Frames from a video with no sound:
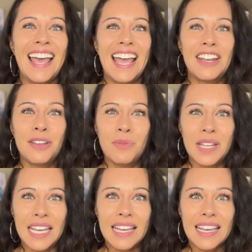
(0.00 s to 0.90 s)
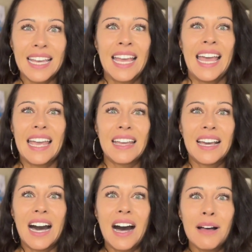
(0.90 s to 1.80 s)
and unique and
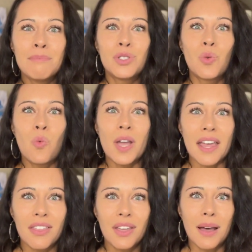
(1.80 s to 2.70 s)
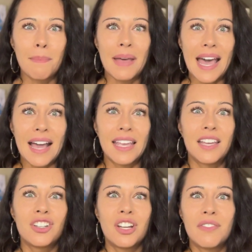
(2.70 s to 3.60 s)
comes with a
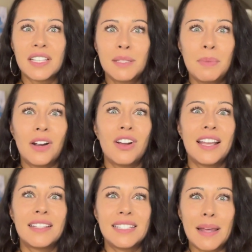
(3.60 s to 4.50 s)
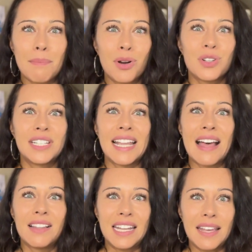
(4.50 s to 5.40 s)
package of experience and
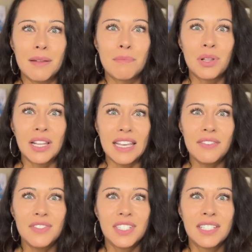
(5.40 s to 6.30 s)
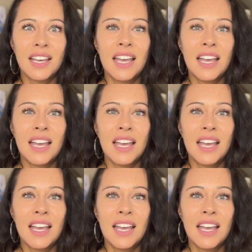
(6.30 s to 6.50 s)
personality and beliefs